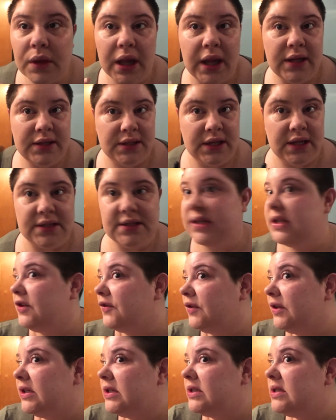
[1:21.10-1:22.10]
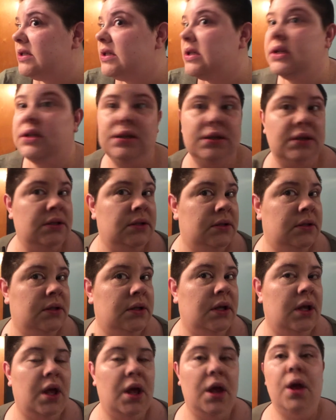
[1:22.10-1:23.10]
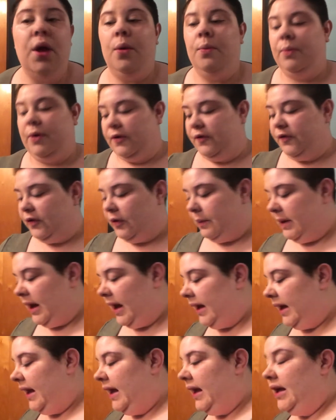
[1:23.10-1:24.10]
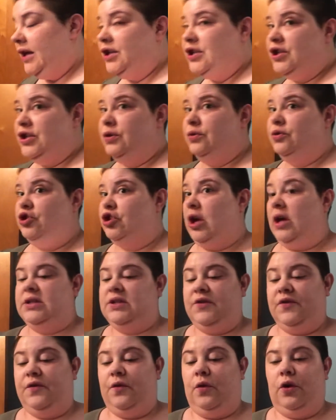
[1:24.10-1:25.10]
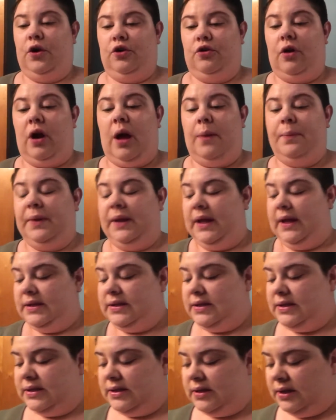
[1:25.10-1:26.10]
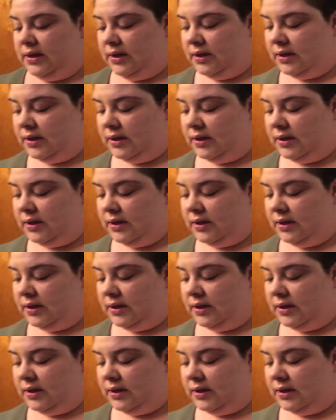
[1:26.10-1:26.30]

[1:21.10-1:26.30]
a difference, but for me, I can't do just 4 droplets